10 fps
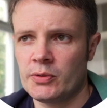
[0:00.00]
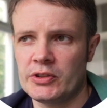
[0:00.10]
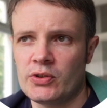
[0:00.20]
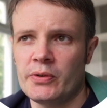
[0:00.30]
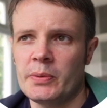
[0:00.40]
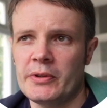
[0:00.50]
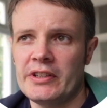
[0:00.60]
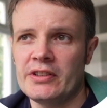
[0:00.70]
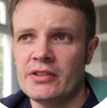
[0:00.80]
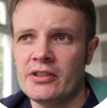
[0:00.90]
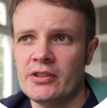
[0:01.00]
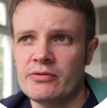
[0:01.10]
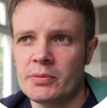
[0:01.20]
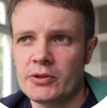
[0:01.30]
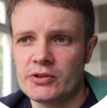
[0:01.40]
we saw within the
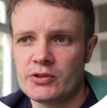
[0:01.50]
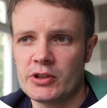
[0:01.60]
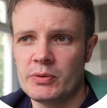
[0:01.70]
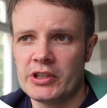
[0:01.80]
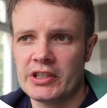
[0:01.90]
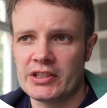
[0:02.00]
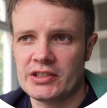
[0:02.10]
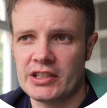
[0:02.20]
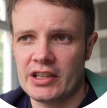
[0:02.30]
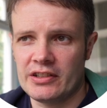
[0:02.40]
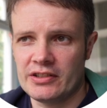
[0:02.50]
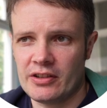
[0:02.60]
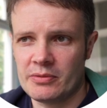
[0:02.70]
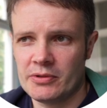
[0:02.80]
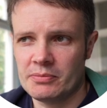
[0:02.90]
repository, we can actually get these
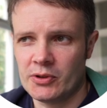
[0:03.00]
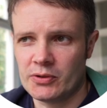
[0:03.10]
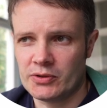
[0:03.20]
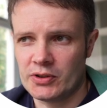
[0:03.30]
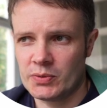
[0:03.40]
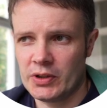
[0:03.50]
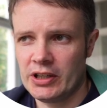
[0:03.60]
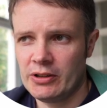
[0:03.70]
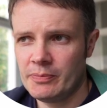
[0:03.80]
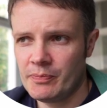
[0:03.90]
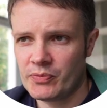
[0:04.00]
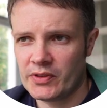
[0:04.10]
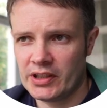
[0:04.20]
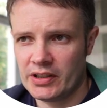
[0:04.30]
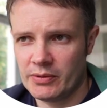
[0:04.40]
other models as well.
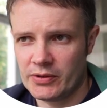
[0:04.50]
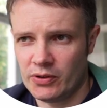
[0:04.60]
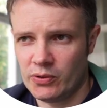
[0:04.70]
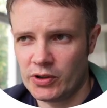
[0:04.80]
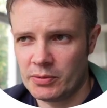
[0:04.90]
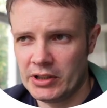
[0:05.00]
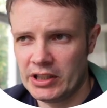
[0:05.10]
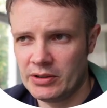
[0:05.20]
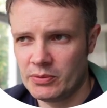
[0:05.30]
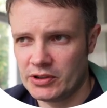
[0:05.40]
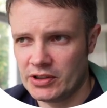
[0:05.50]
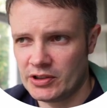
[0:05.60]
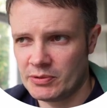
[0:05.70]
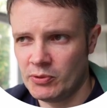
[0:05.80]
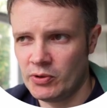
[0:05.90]
We've got Orca Mini, which is
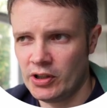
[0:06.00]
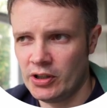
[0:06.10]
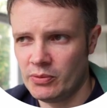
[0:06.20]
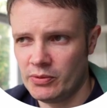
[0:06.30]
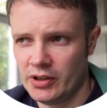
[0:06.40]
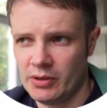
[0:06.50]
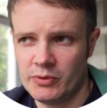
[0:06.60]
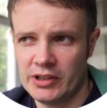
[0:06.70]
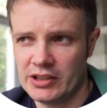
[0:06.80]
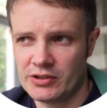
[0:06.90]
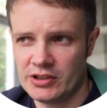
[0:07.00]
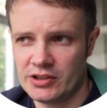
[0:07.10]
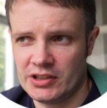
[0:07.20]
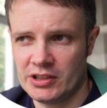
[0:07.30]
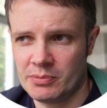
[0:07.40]
smaller, and we literally
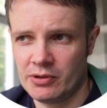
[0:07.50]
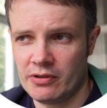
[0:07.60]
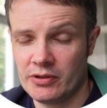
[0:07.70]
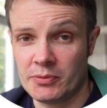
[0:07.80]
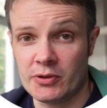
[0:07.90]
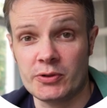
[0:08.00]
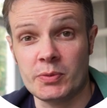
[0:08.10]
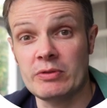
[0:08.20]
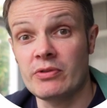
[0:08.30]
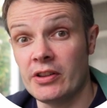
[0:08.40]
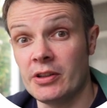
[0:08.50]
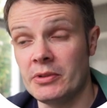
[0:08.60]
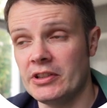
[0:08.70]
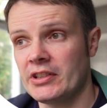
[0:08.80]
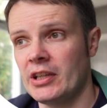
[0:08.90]
just need to pull those models and we run them in
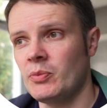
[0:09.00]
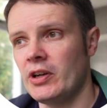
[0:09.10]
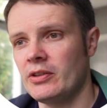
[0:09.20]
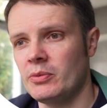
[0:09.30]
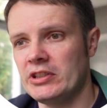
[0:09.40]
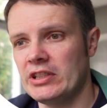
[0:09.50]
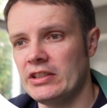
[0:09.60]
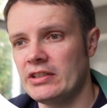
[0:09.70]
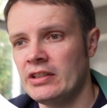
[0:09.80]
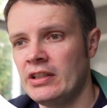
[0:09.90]
the same way that we did